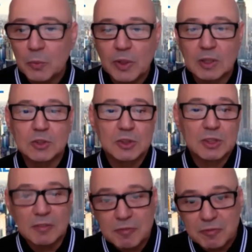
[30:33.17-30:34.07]
We are just
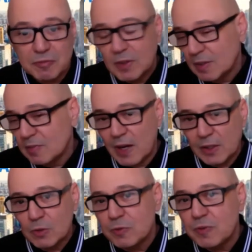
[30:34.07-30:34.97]
in a
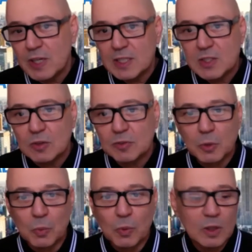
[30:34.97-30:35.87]
final phase of
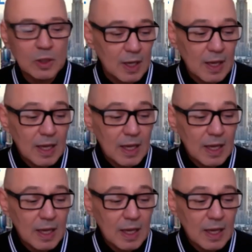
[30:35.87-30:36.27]
her work,